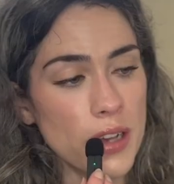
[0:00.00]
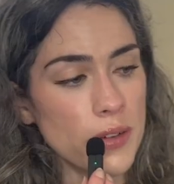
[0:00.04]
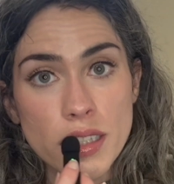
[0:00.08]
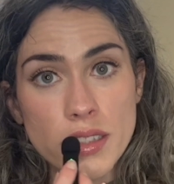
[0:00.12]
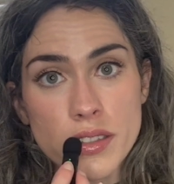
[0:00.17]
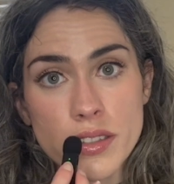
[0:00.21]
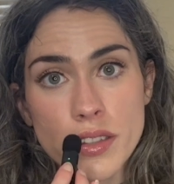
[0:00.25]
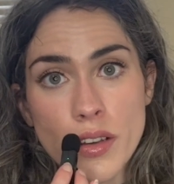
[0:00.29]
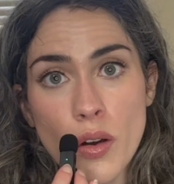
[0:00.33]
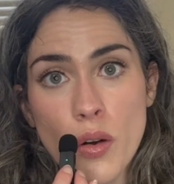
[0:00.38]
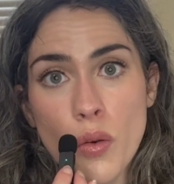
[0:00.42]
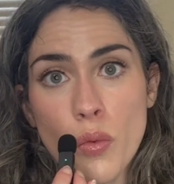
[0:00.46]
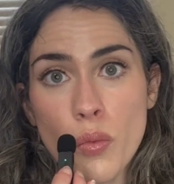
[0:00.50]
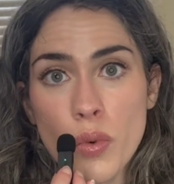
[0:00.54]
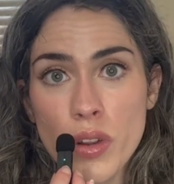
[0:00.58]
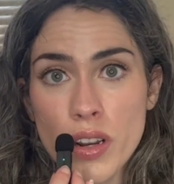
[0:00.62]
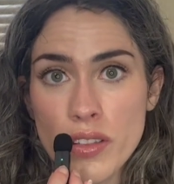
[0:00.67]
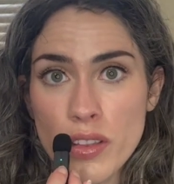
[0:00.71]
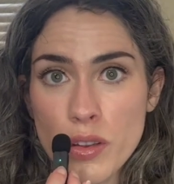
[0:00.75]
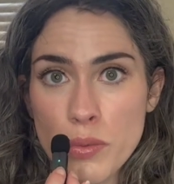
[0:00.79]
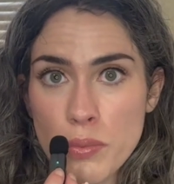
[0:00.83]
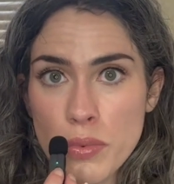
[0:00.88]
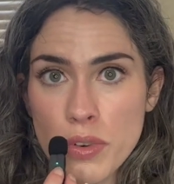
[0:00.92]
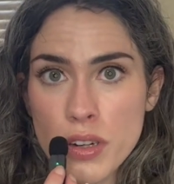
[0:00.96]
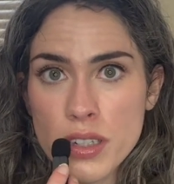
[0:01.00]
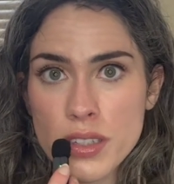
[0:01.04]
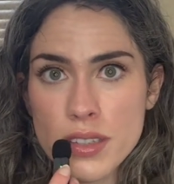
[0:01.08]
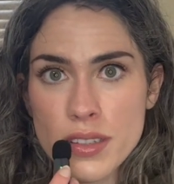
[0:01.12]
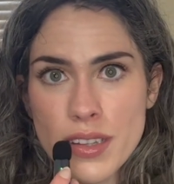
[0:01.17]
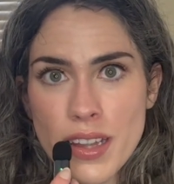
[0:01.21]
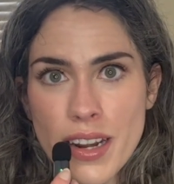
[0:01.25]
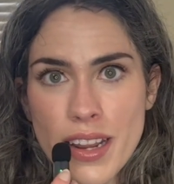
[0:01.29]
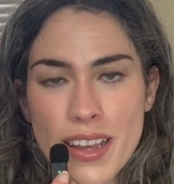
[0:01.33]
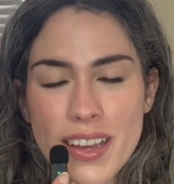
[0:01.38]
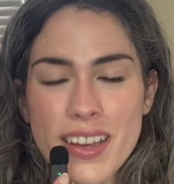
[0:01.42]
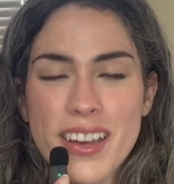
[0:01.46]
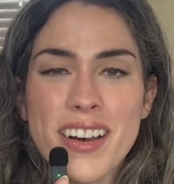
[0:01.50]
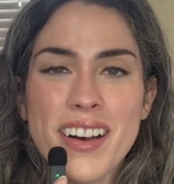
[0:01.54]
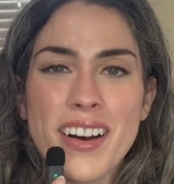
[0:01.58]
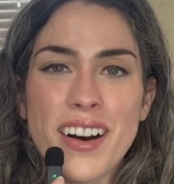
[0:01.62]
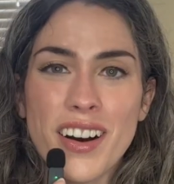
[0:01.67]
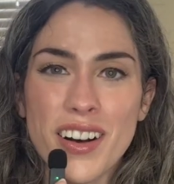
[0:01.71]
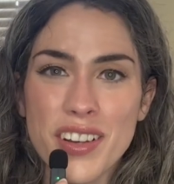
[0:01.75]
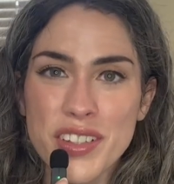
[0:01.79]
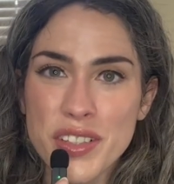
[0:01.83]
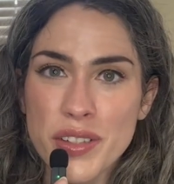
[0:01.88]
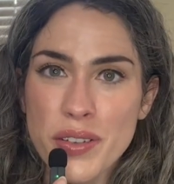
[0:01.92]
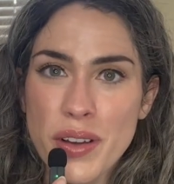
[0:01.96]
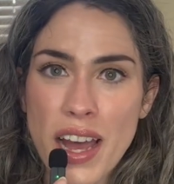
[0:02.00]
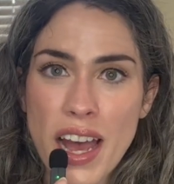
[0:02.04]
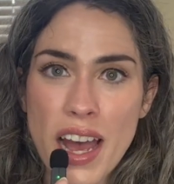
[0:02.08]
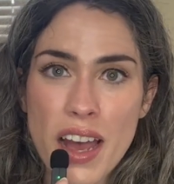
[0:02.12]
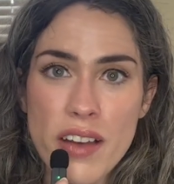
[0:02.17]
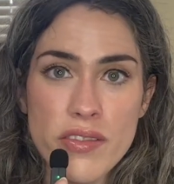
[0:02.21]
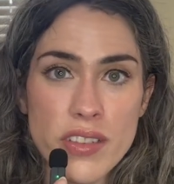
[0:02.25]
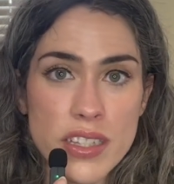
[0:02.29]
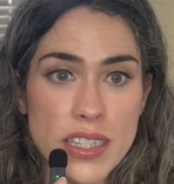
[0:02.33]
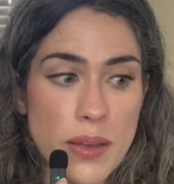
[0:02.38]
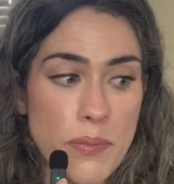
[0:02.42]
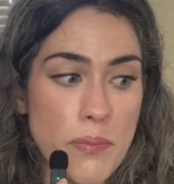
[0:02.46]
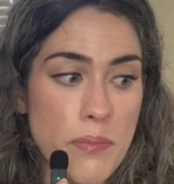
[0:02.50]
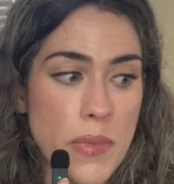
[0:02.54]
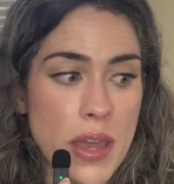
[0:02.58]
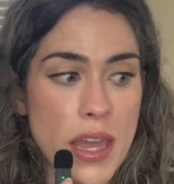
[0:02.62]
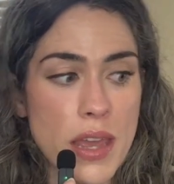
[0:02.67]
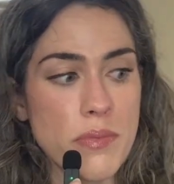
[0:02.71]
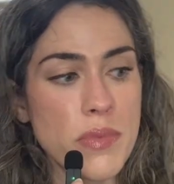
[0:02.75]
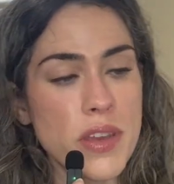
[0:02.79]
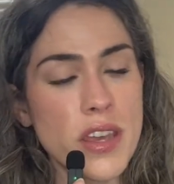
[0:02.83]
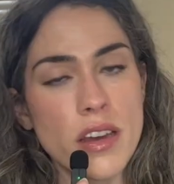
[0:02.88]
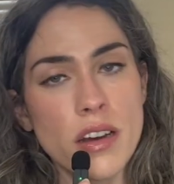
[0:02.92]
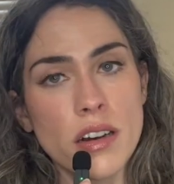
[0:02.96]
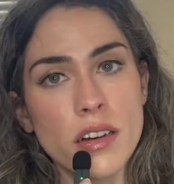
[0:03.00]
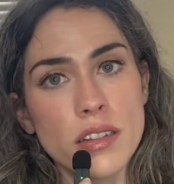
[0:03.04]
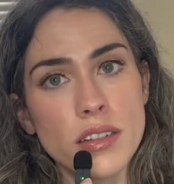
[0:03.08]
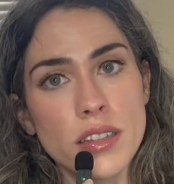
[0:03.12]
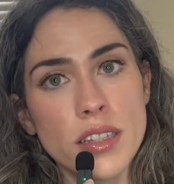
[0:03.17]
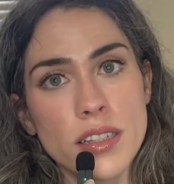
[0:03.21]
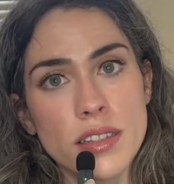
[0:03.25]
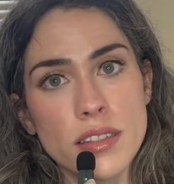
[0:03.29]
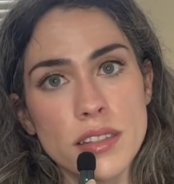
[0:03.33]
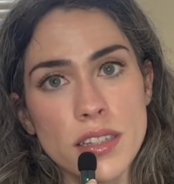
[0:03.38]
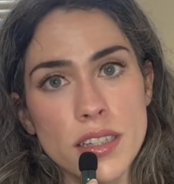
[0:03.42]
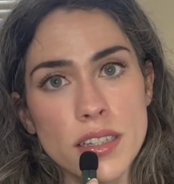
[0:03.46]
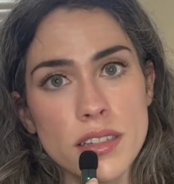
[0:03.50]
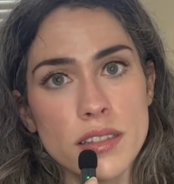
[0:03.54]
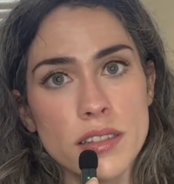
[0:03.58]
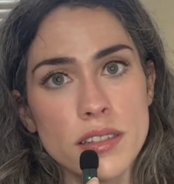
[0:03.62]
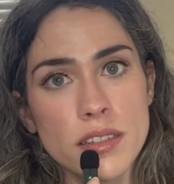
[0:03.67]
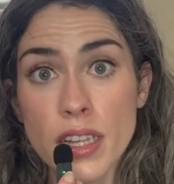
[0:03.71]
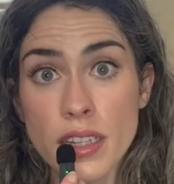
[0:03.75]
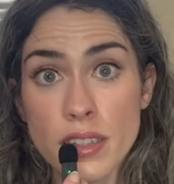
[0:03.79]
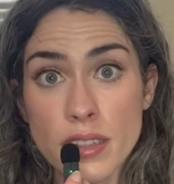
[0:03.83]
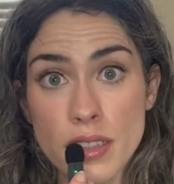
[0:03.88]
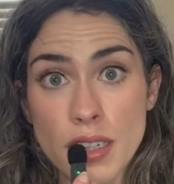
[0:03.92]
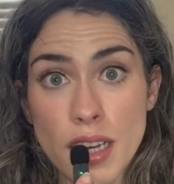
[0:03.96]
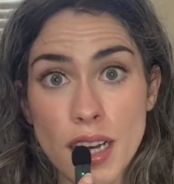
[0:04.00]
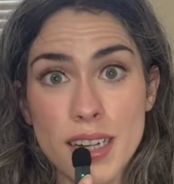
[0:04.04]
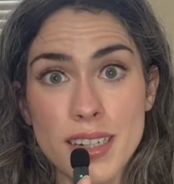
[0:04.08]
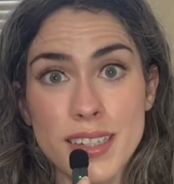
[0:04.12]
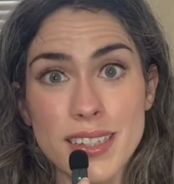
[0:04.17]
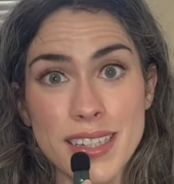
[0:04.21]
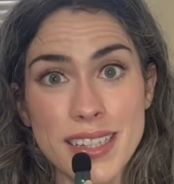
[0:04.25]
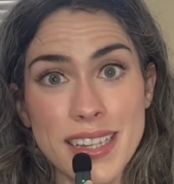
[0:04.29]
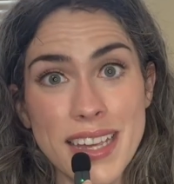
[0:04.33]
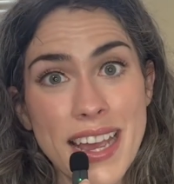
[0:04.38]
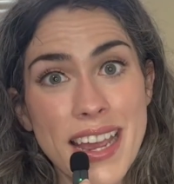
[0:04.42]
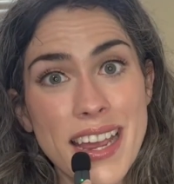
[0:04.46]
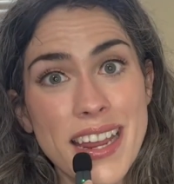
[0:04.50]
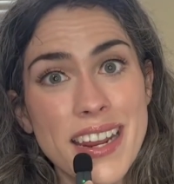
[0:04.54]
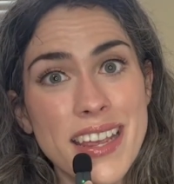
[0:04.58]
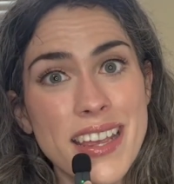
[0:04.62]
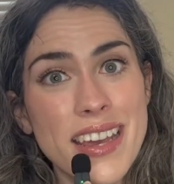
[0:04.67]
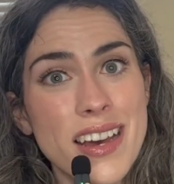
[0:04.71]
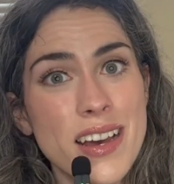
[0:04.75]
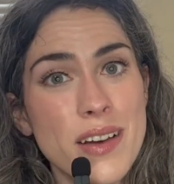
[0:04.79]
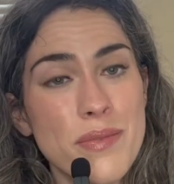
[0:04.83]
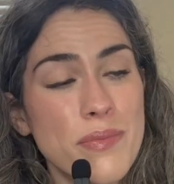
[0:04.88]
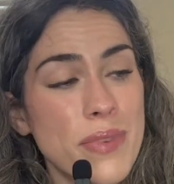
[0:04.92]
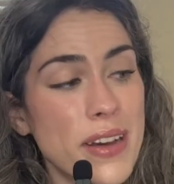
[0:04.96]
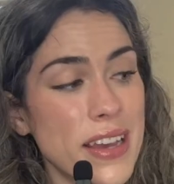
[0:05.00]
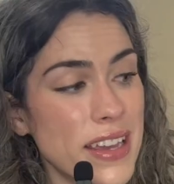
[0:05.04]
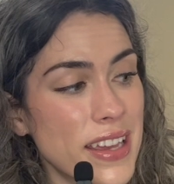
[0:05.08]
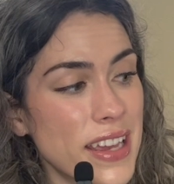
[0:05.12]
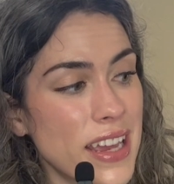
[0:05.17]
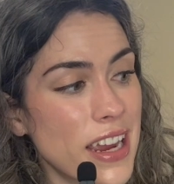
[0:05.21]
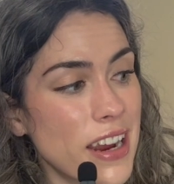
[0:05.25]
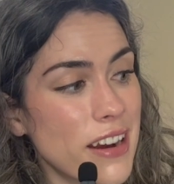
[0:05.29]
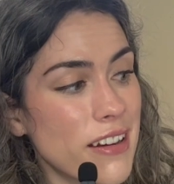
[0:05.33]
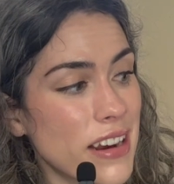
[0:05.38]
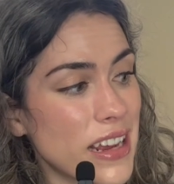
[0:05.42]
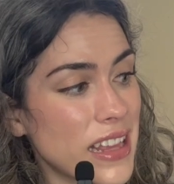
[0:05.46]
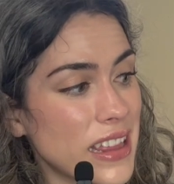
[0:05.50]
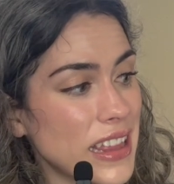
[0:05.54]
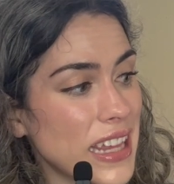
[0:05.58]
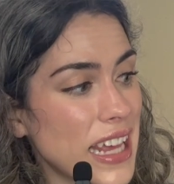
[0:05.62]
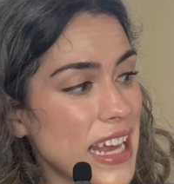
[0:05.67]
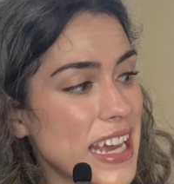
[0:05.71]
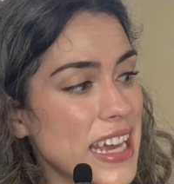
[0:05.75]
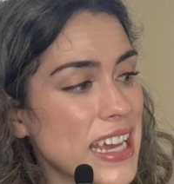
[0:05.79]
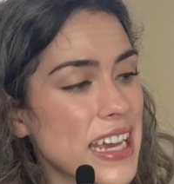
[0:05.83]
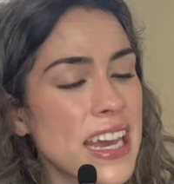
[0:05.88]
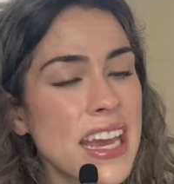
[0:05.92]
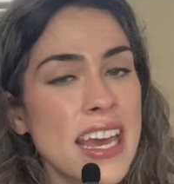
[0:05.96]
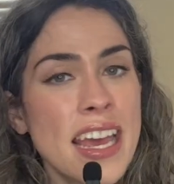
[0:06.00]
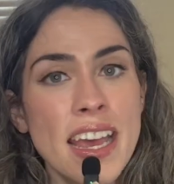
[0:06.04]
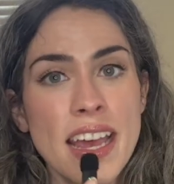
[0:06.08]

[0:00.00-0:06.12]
And so one of the books that I also have as a maybe on this list is Nocticadia by Carrie Lake,